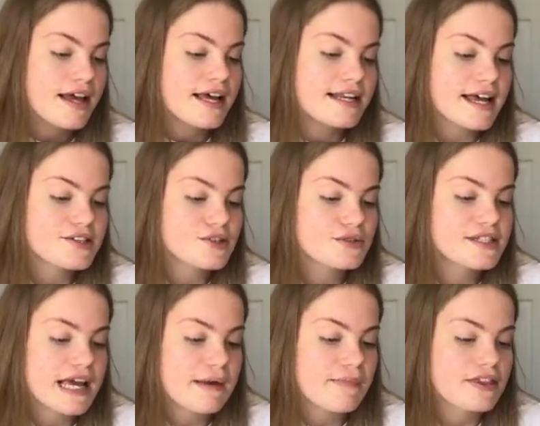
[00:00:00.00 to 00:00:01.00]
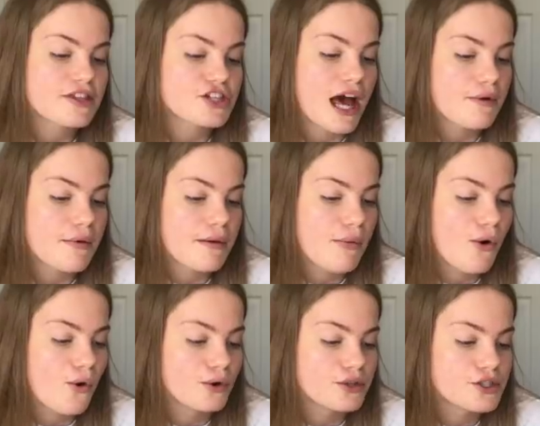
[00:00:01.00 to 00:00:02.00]
Nestled deep in the shadowy
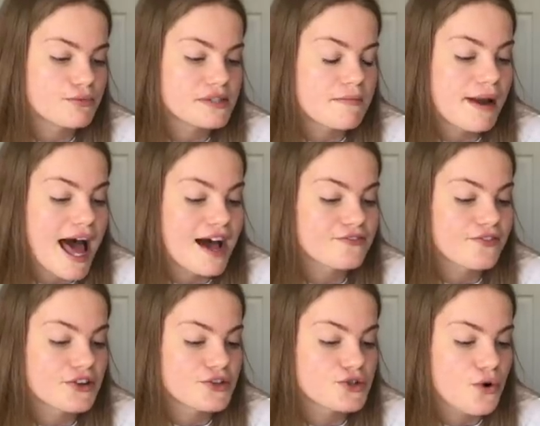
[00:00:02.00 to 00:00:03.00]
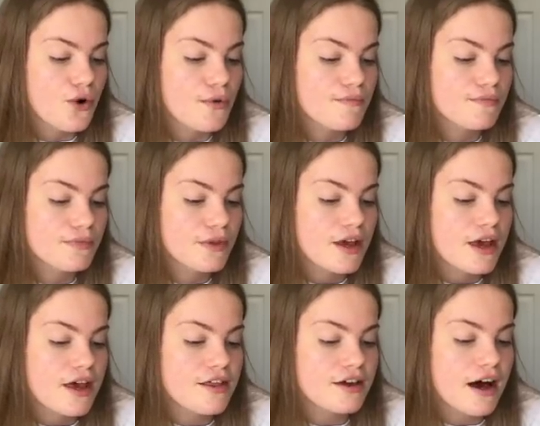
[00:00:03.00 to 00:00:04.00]
porch was the black front door.
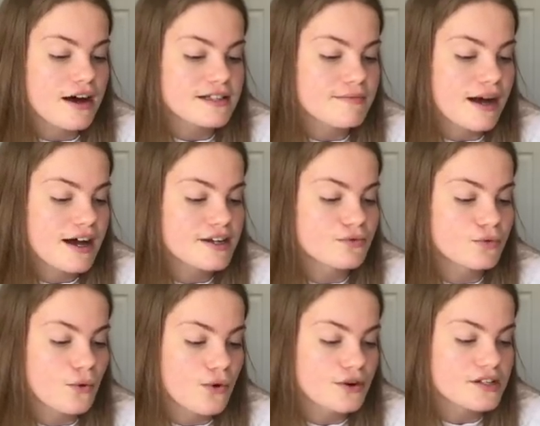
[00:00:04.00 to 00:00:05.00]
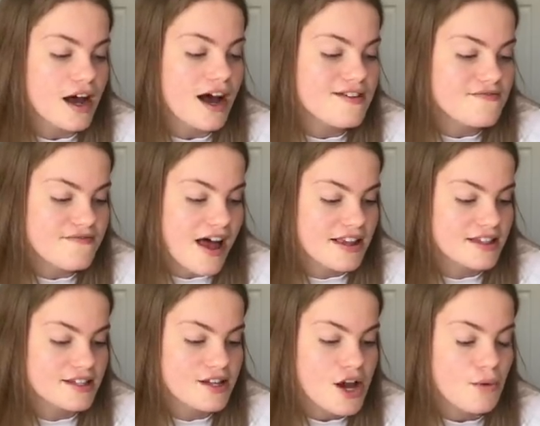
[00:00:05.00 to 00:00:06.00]
The garden behind a wrought iron
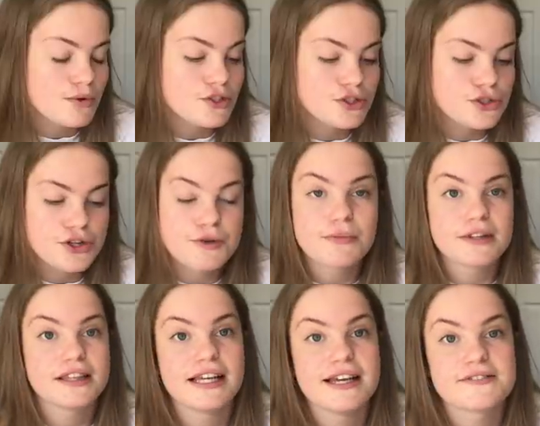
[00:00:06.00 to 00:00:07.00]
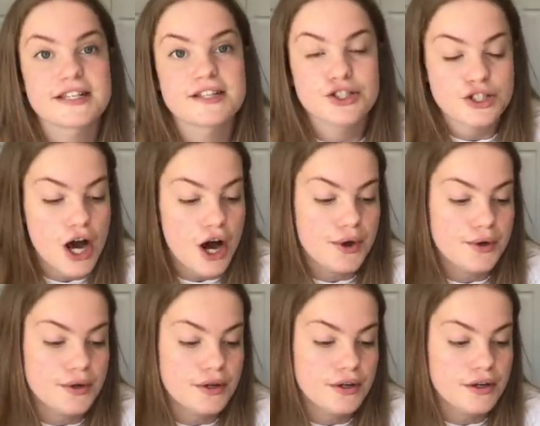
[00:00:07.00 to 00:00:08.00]
fence was strewn with leaves and snow.
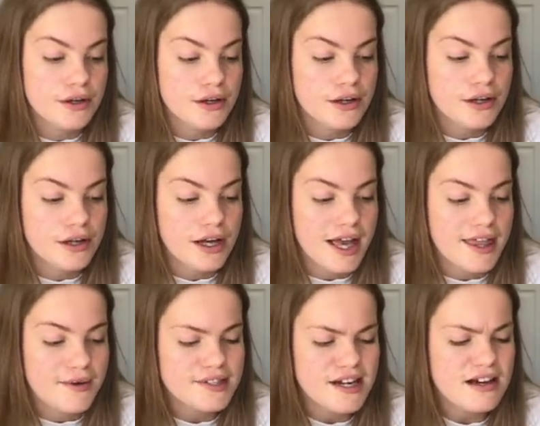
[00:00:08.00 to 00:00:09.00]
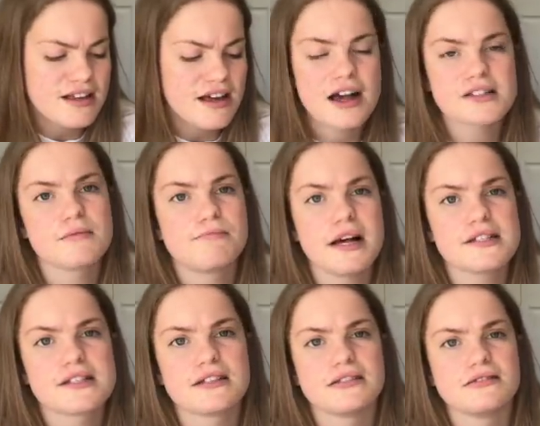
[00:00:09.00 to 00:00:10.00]
There was none of the
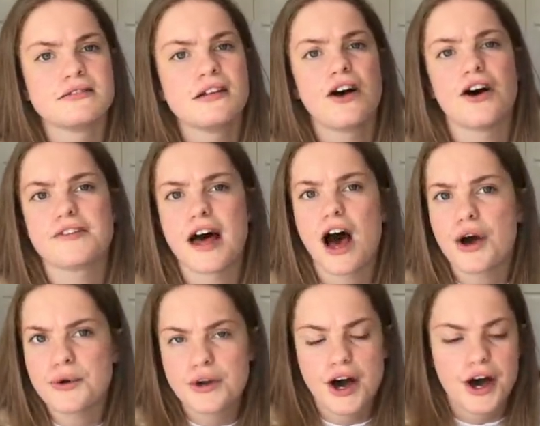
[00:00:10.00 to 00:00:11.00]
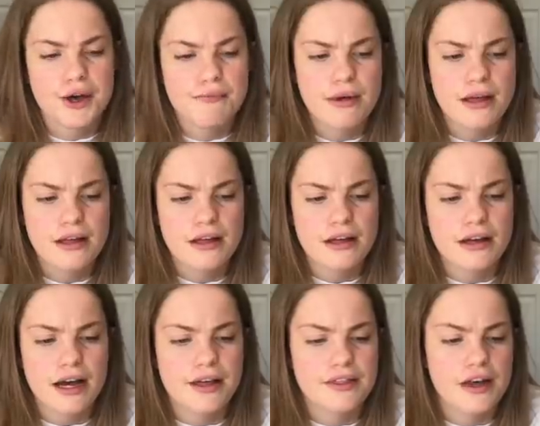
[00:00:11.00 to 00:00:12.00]
hustle-bustle of their own home
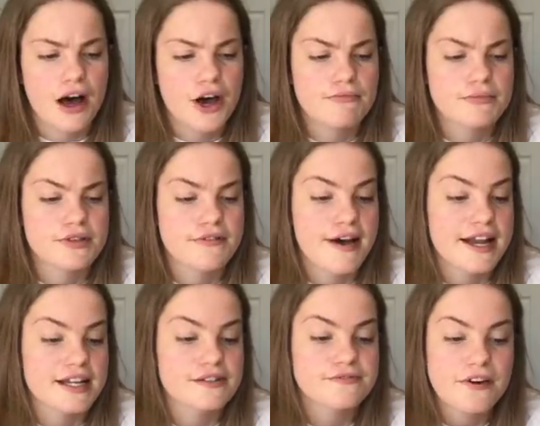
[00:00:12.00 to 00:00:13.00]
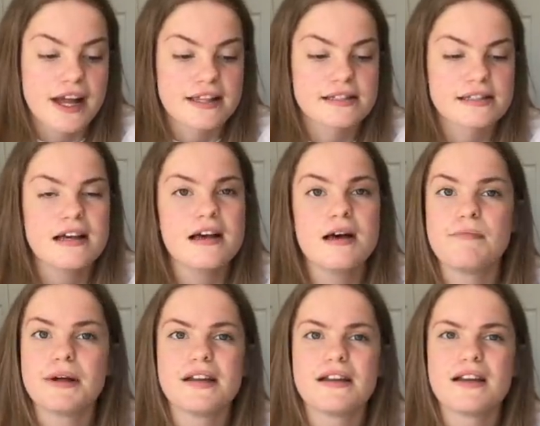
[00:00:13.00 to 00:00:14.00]
and the homes of Hetty's friends,
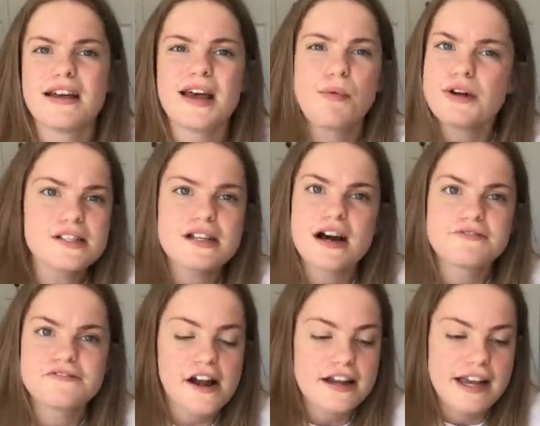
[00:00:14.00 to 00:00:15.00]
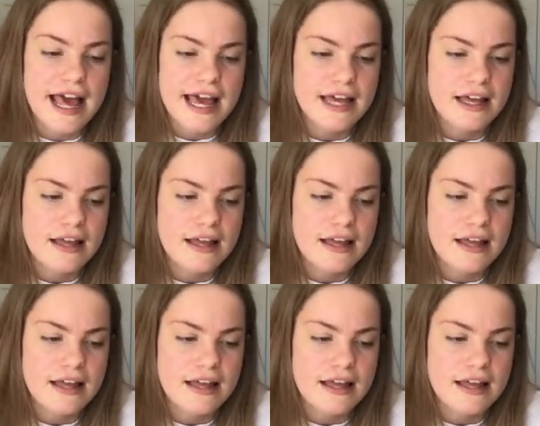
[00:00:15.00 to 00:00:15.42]
but it wasn't unfriendly.